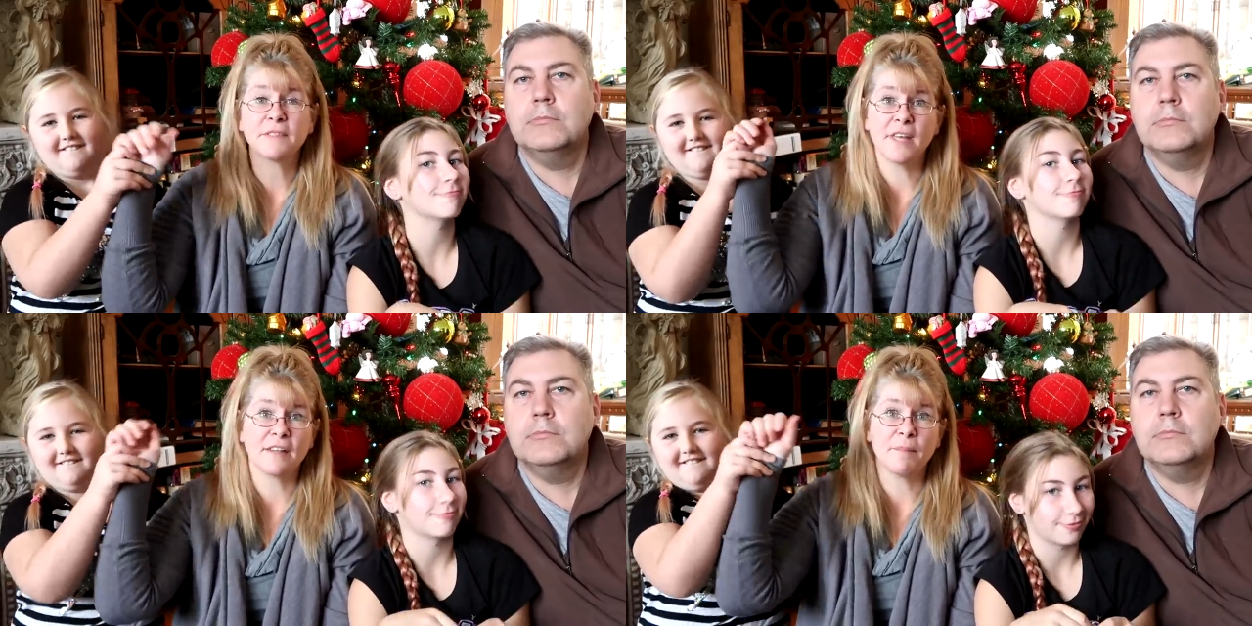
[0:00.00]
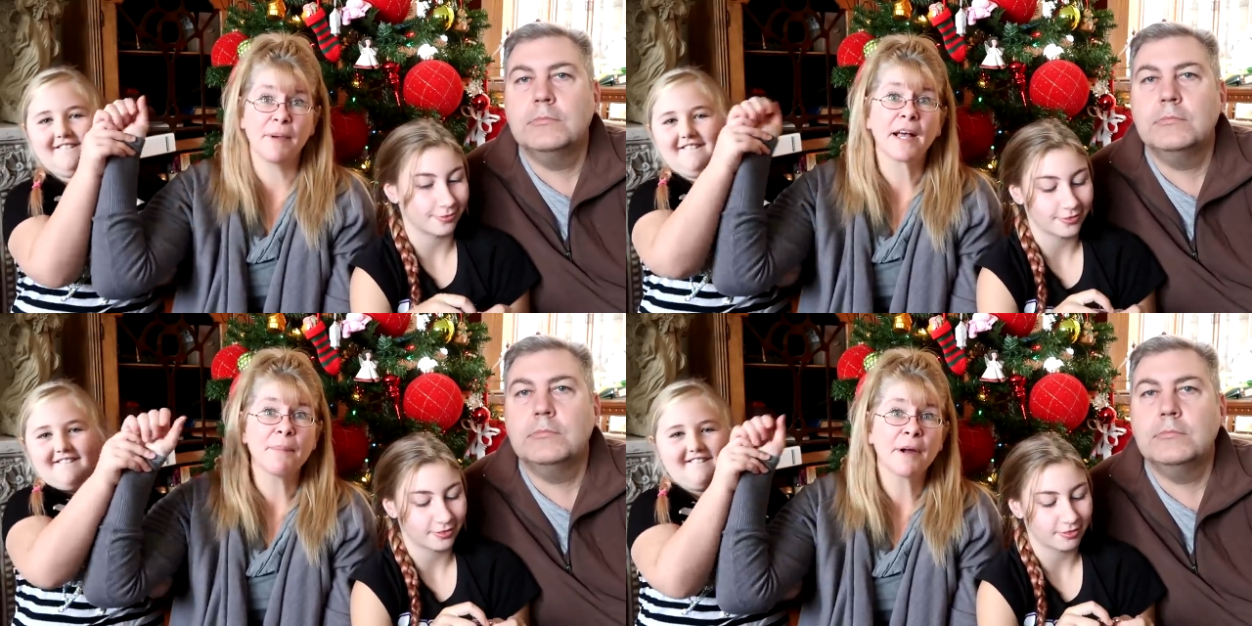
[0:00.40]
Speaker 1: we tend to
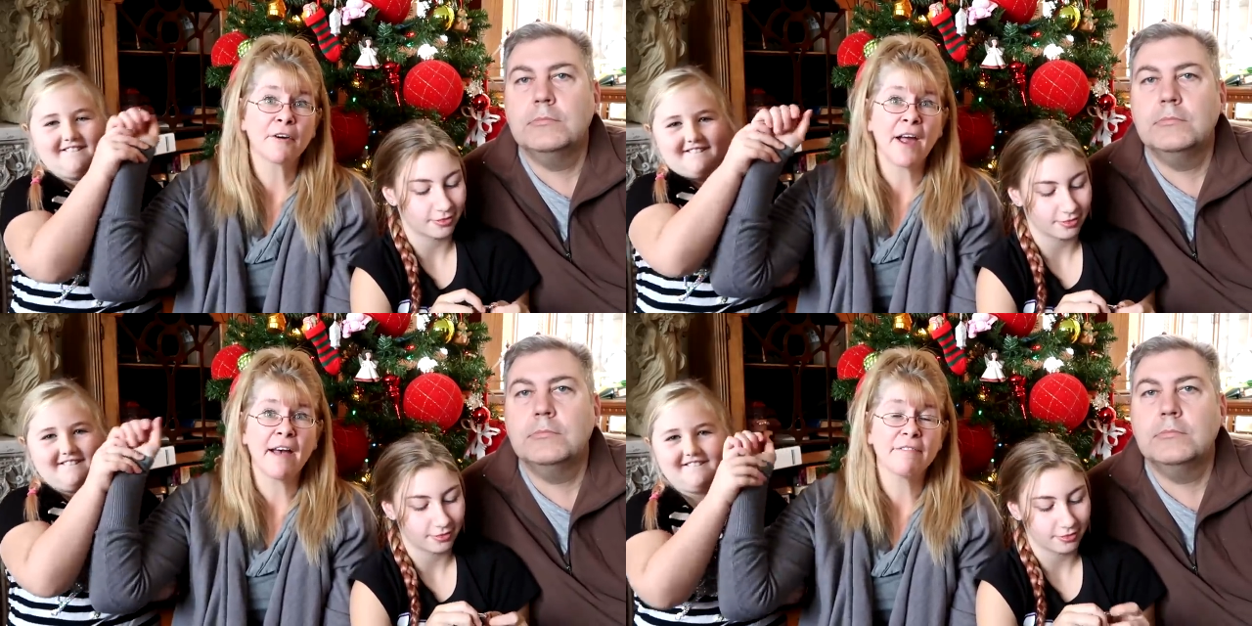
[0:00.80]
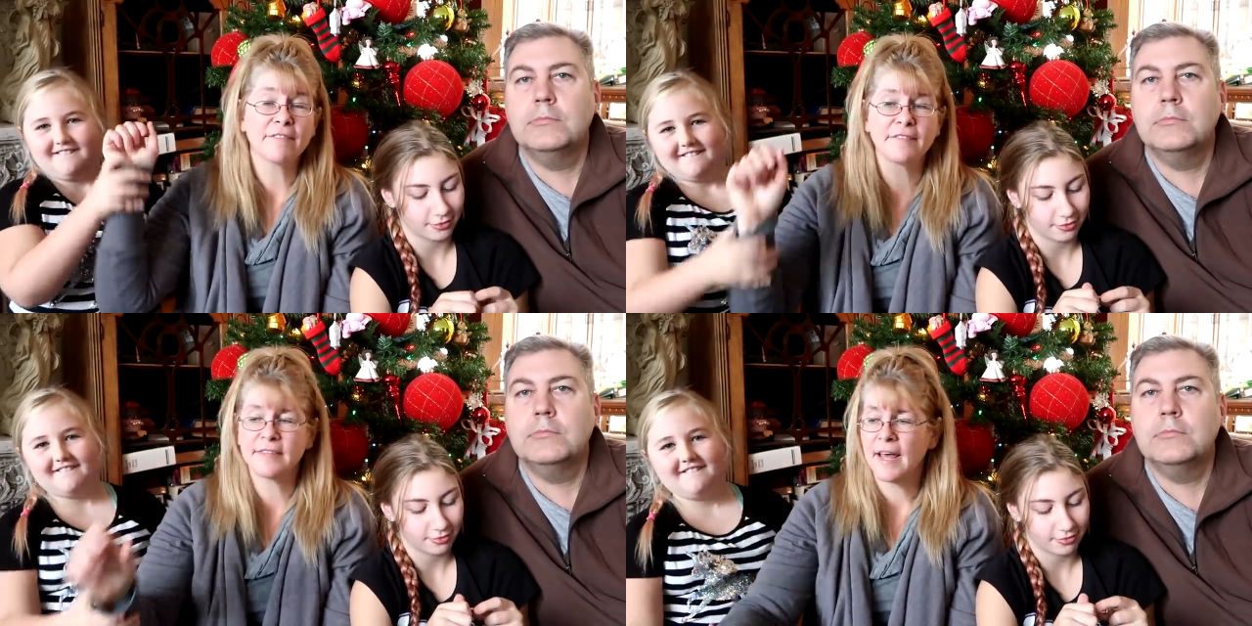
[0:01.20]
pick up our
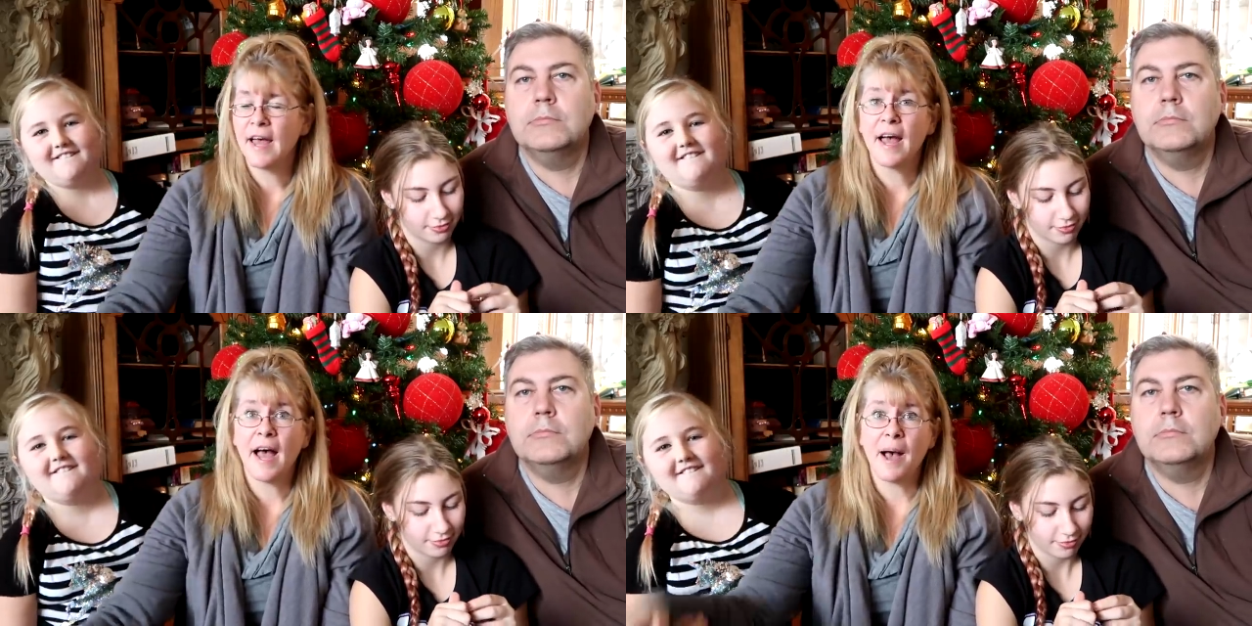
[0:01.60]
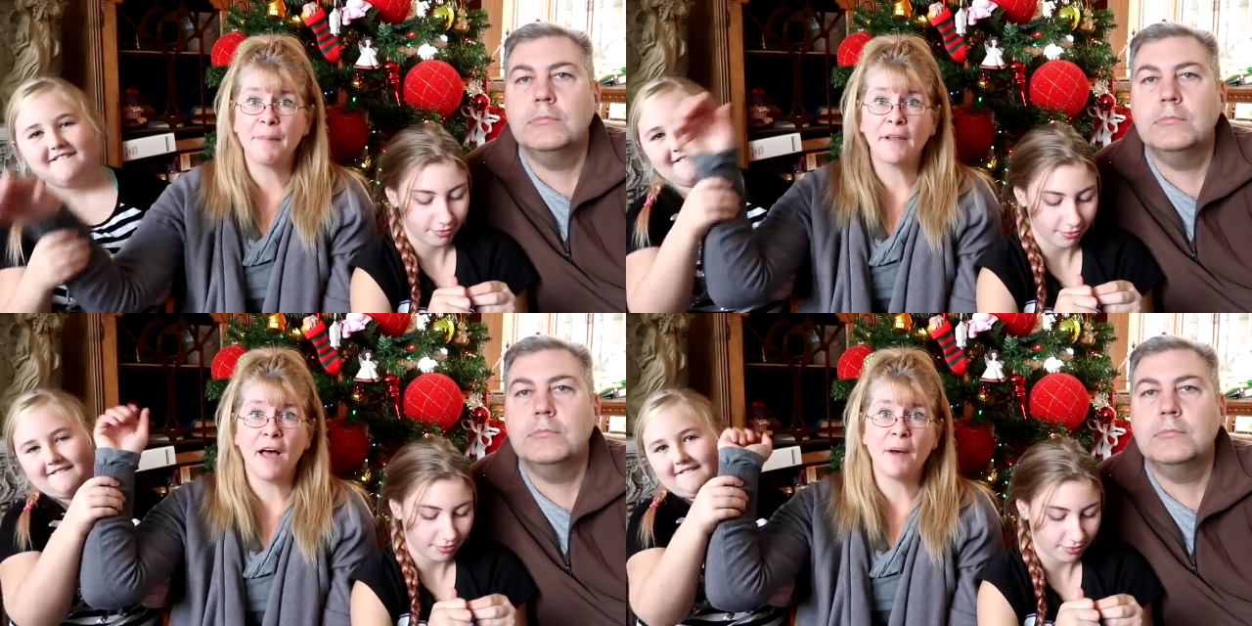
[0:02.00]
crafts a
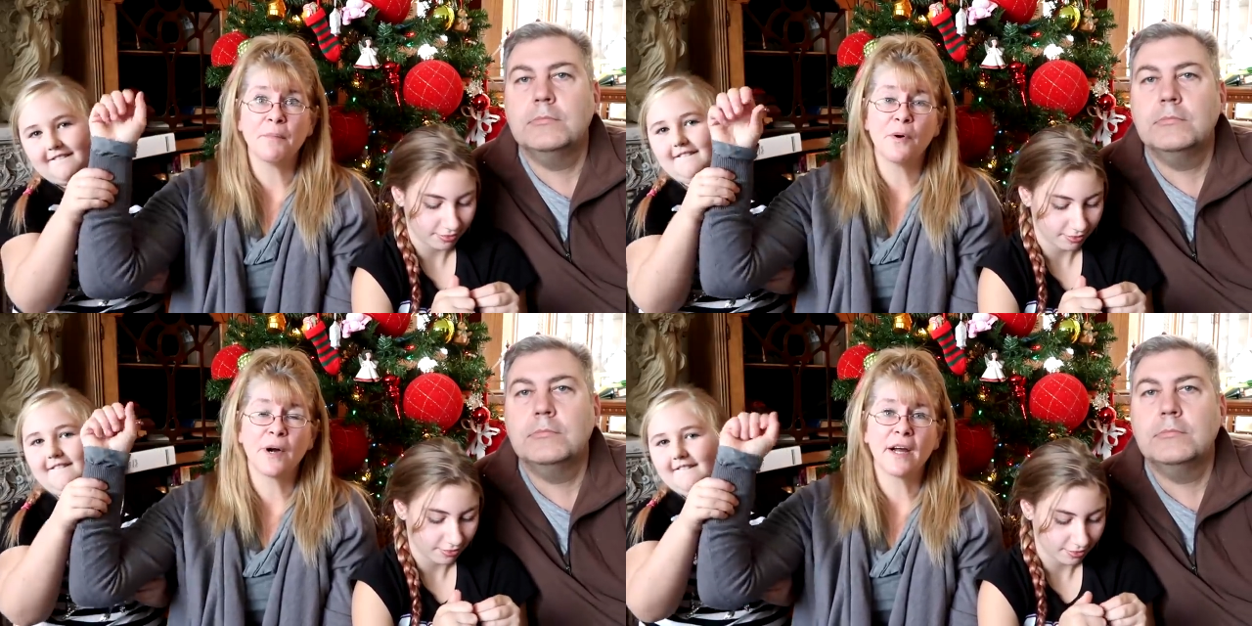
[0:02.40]
lot more,